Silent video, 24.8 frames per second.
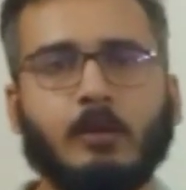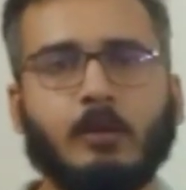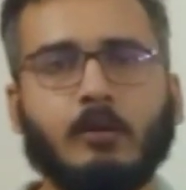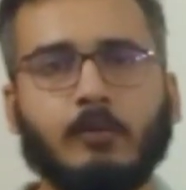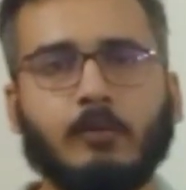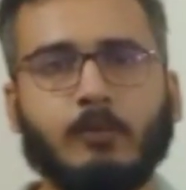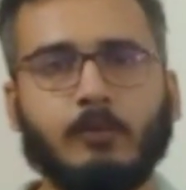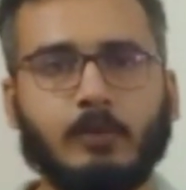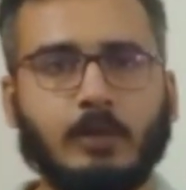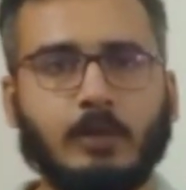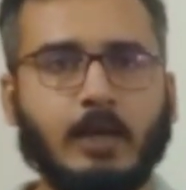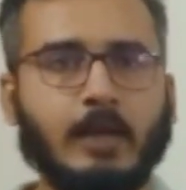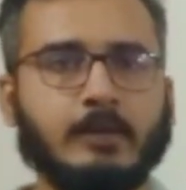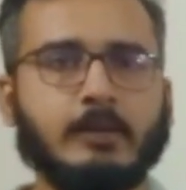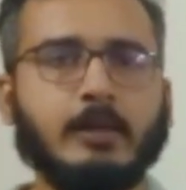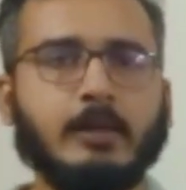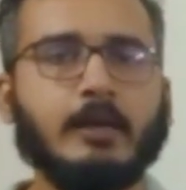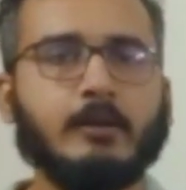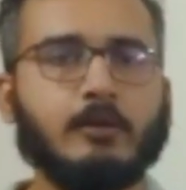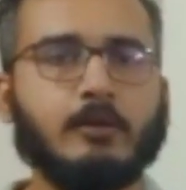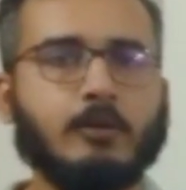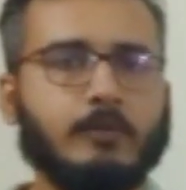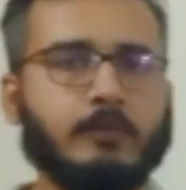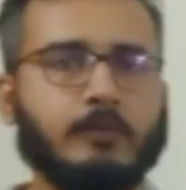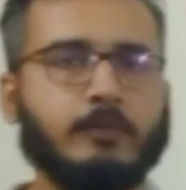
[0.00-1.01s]
at the end
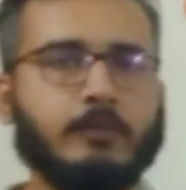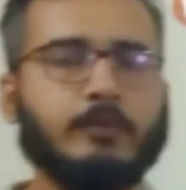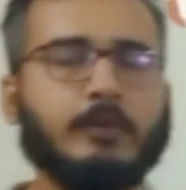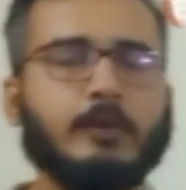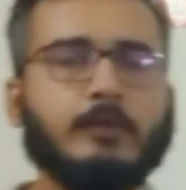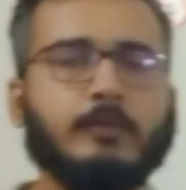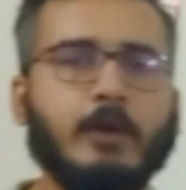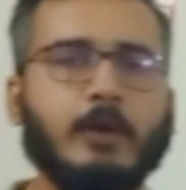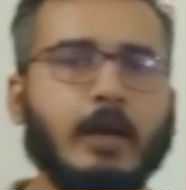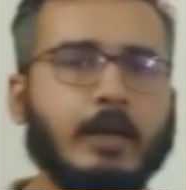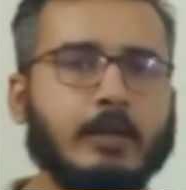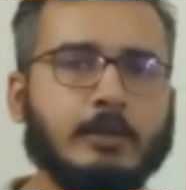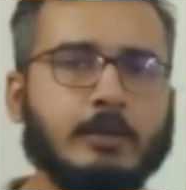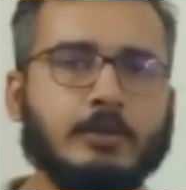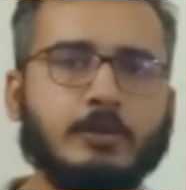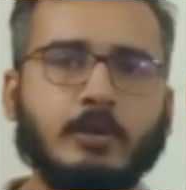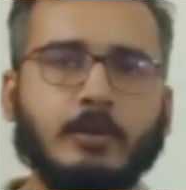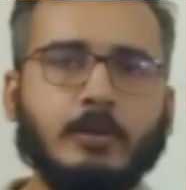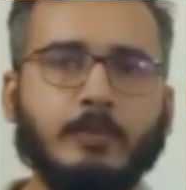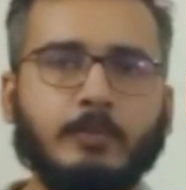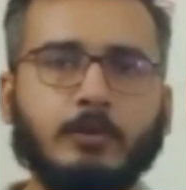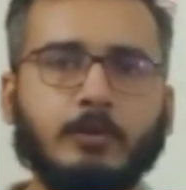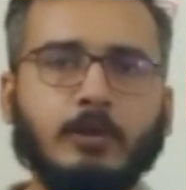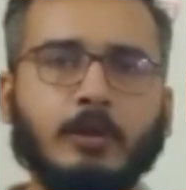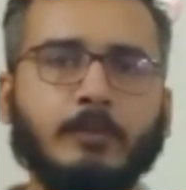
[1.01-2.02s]
of financial
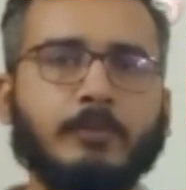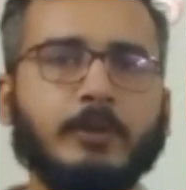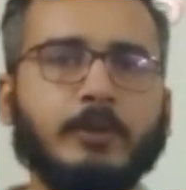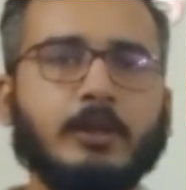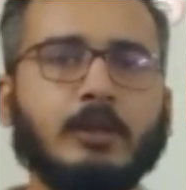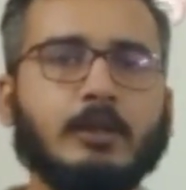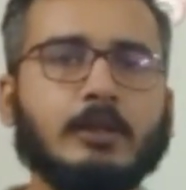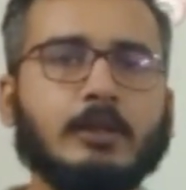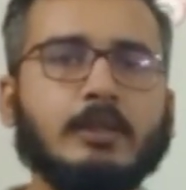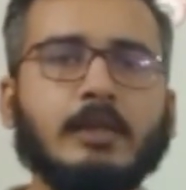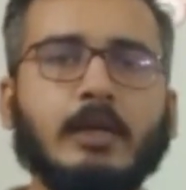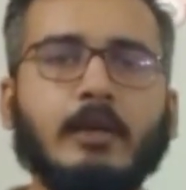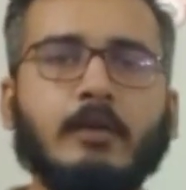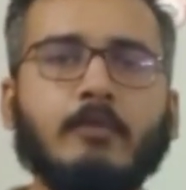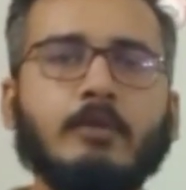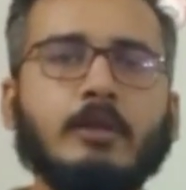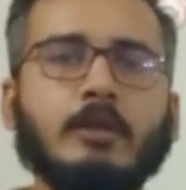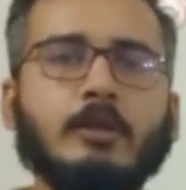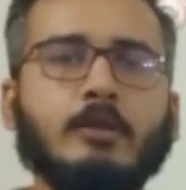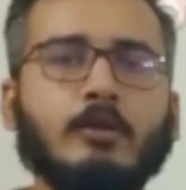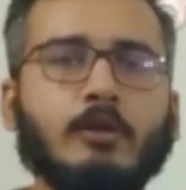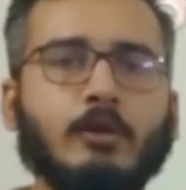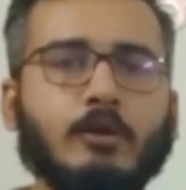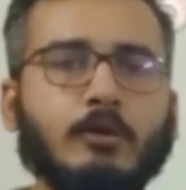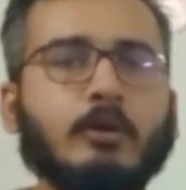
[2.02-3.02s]
reporting period even
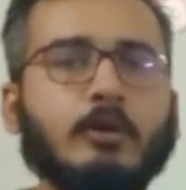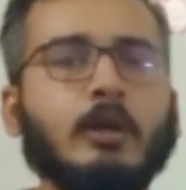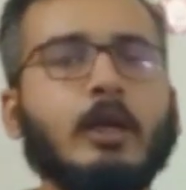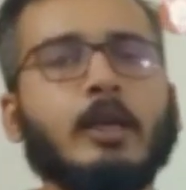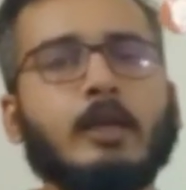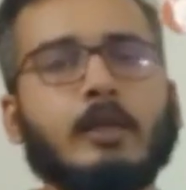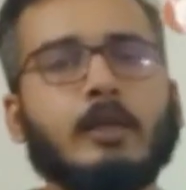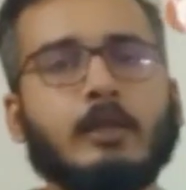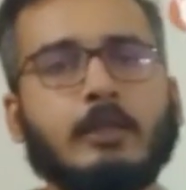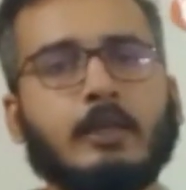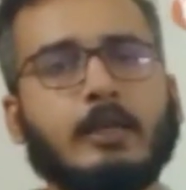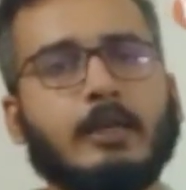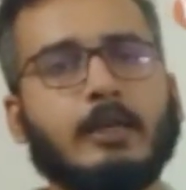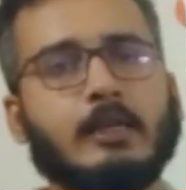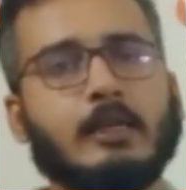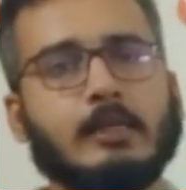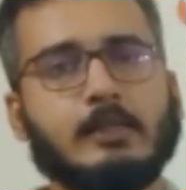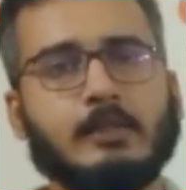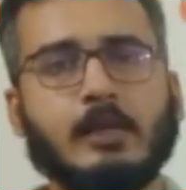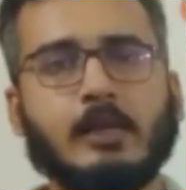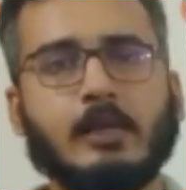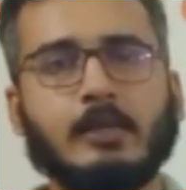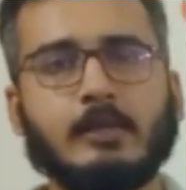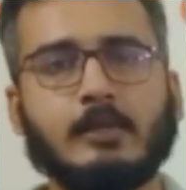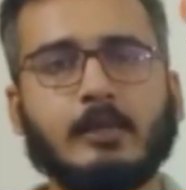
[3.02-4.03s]
though they are
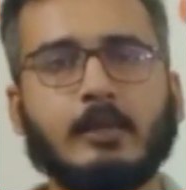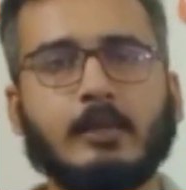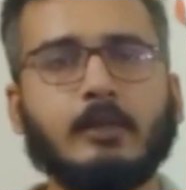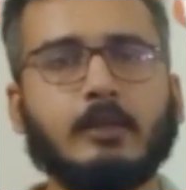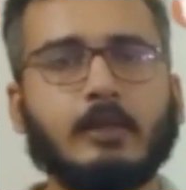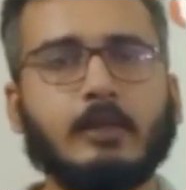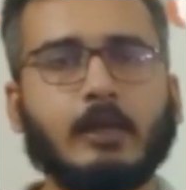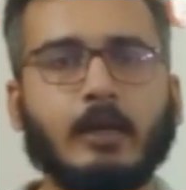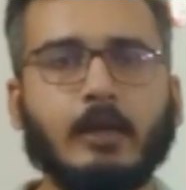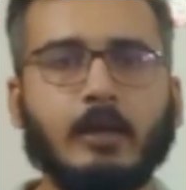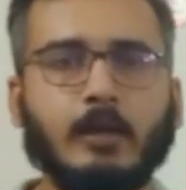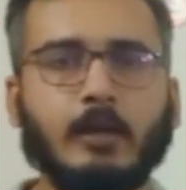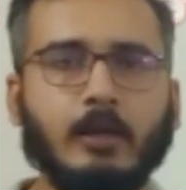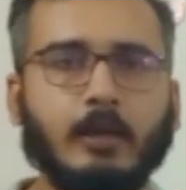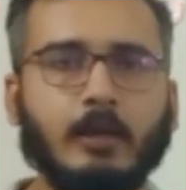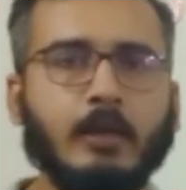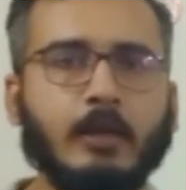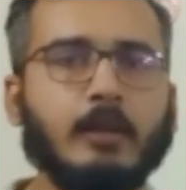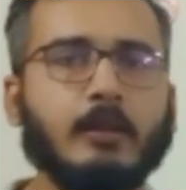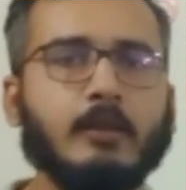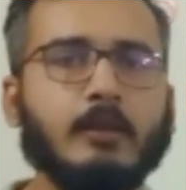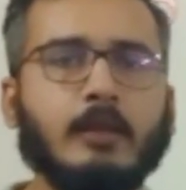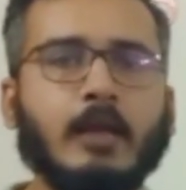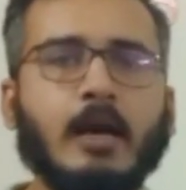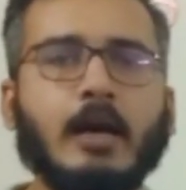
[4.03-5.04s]
adjusted
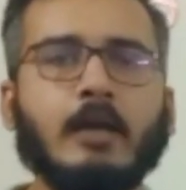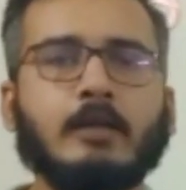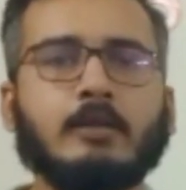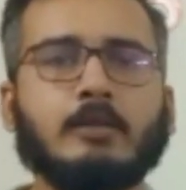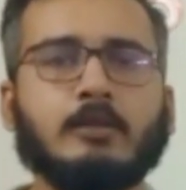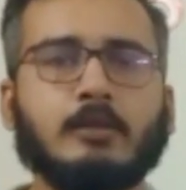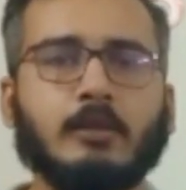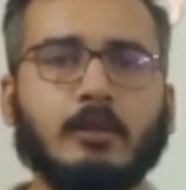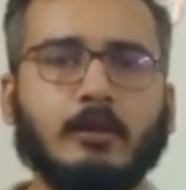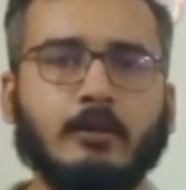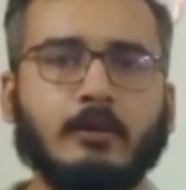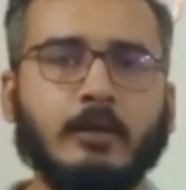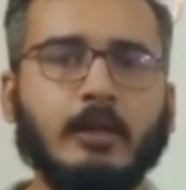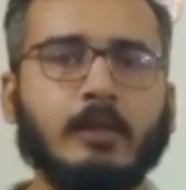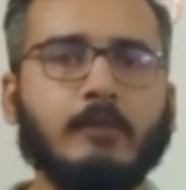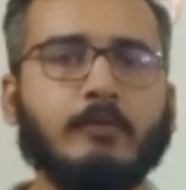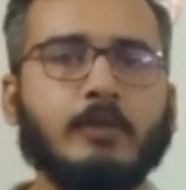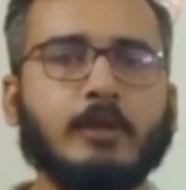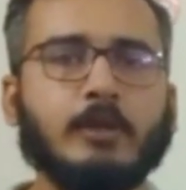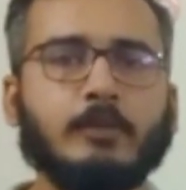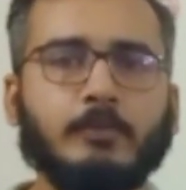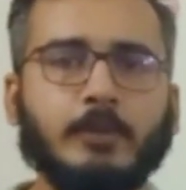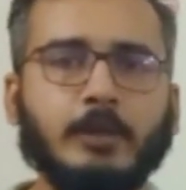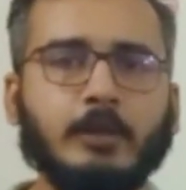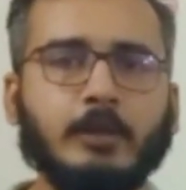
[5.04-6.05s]
in that
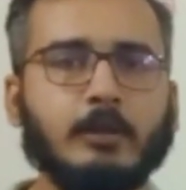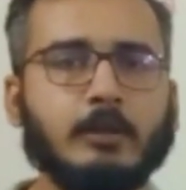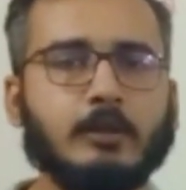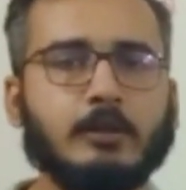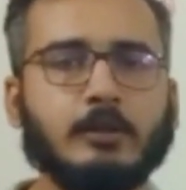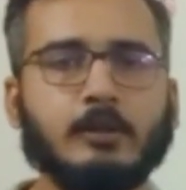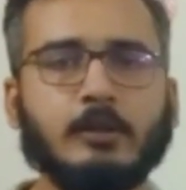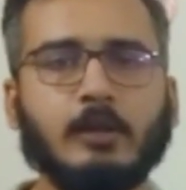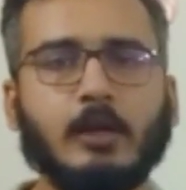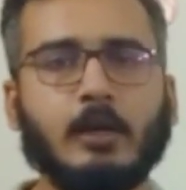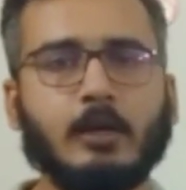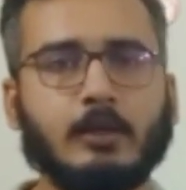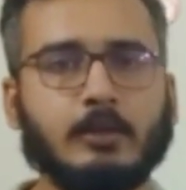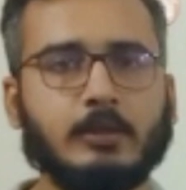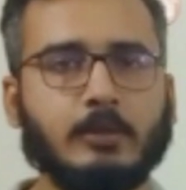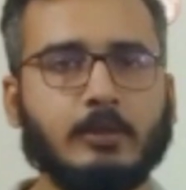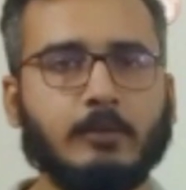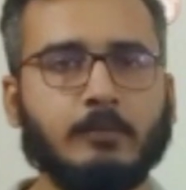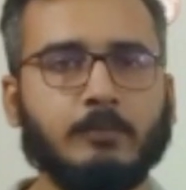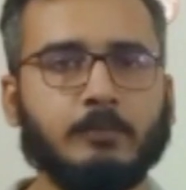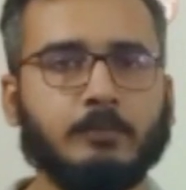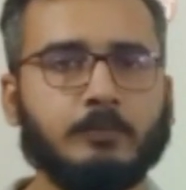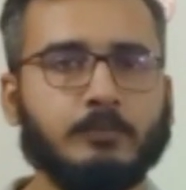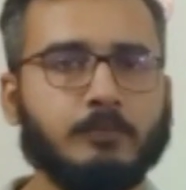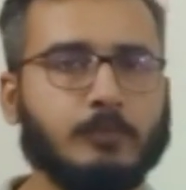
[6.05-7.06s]
relevant period or not.
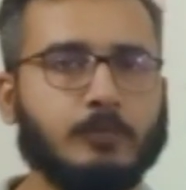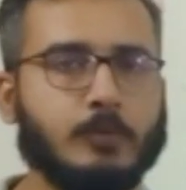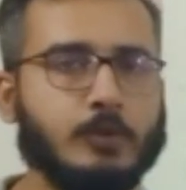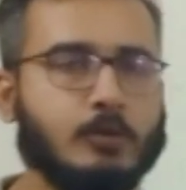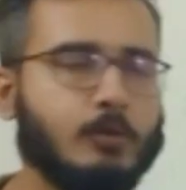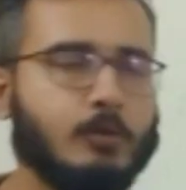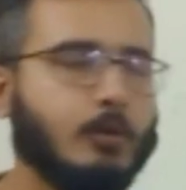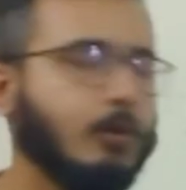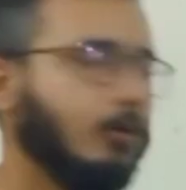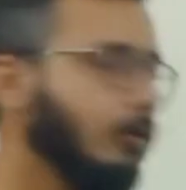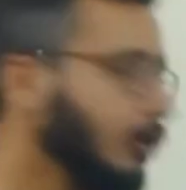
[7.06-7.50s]
So